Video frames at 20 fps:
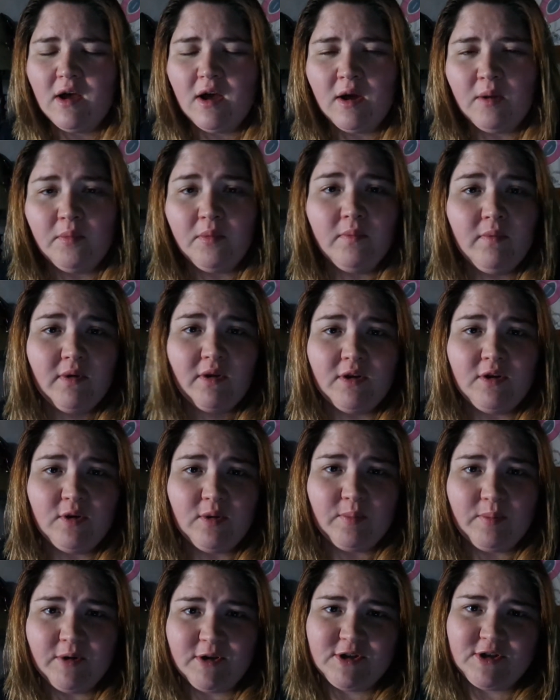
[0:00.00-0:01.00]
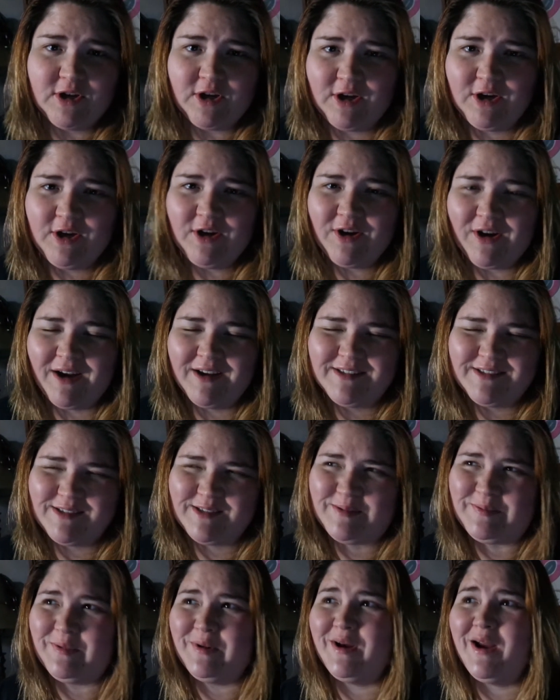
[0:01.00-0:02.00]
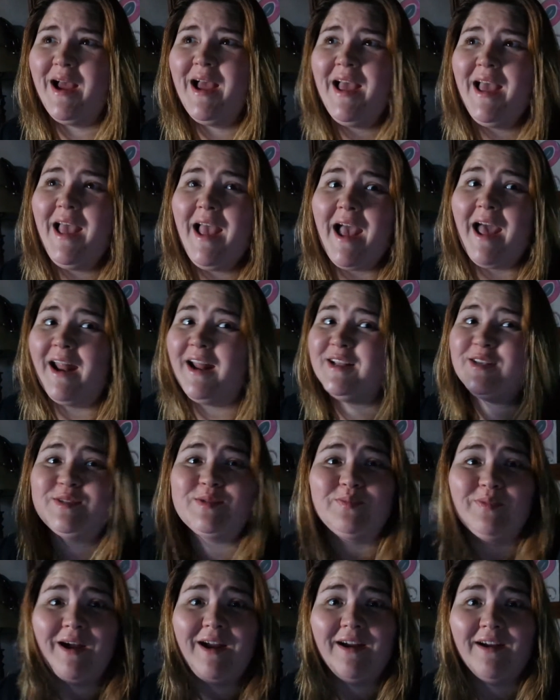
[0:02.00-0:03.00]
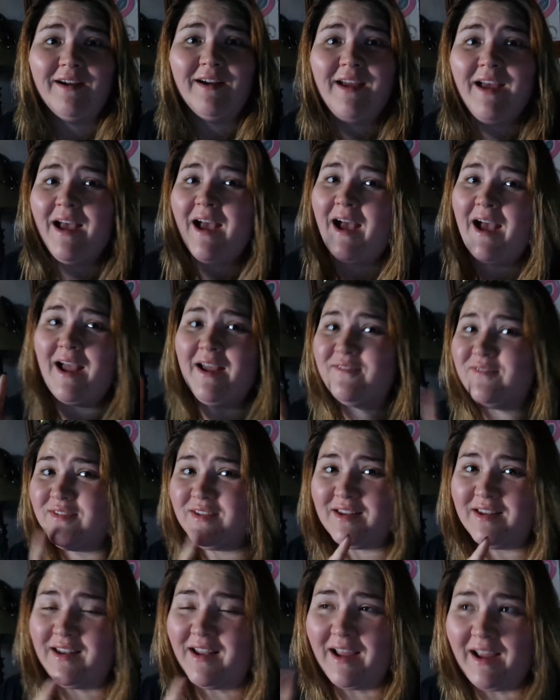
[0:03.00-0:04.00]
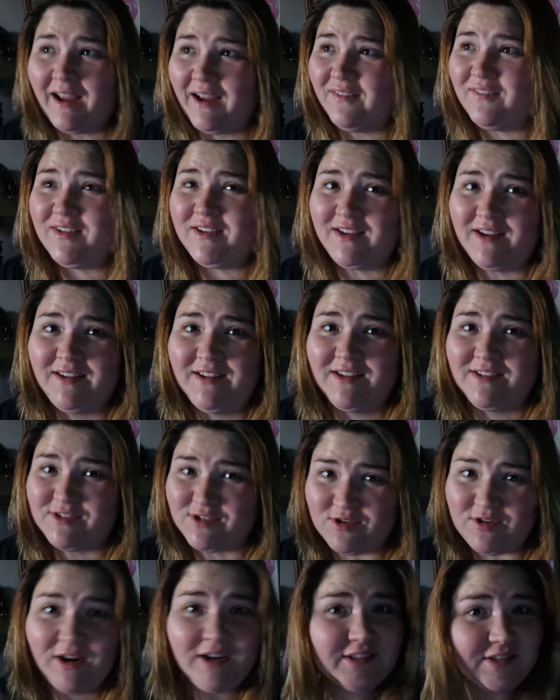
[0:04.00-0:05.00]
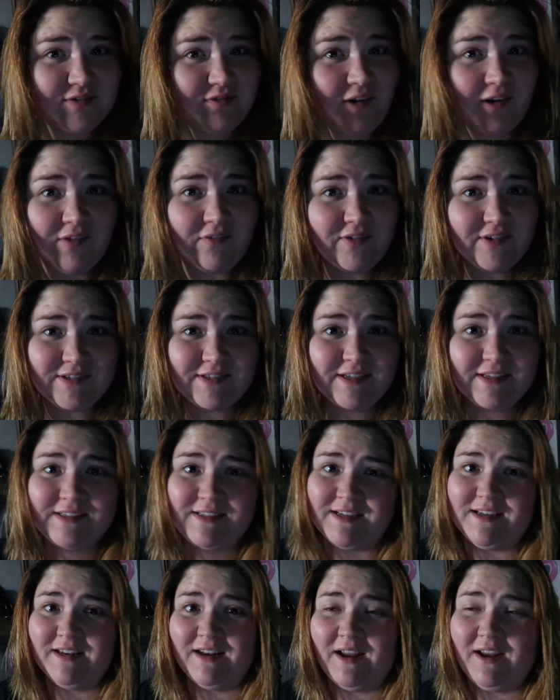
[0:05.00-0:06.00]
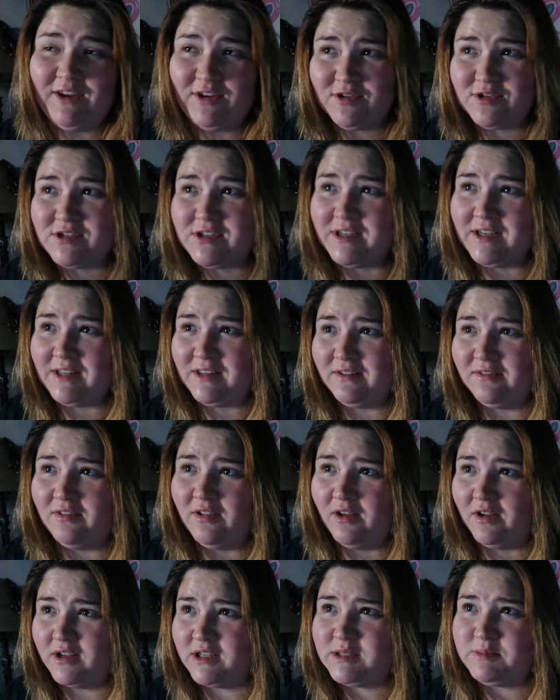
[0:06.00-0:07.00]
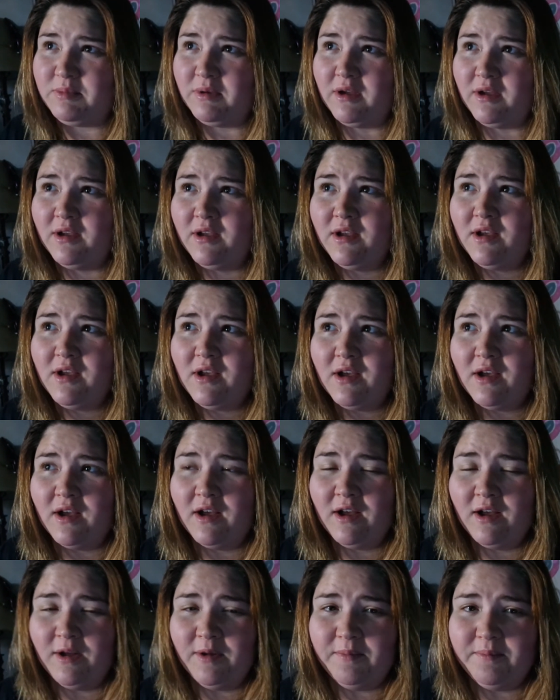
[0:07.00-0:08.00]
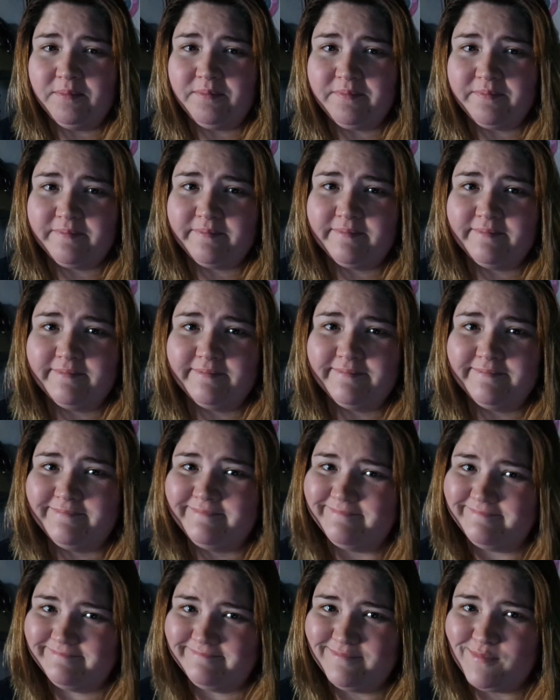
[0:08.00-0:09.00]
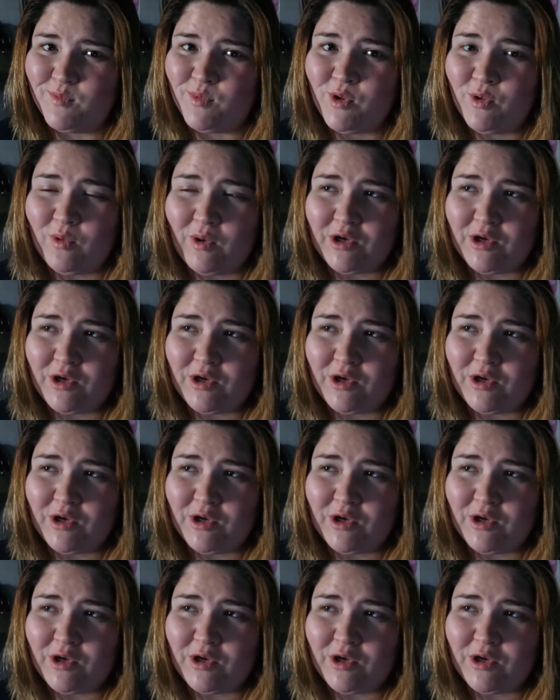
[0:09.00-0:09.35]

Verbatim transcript: Um, I really do appreciate your guys' support. And I swear, I've n I haven't done this. You guys have obviously seen, I usually end the vlogs, but um, we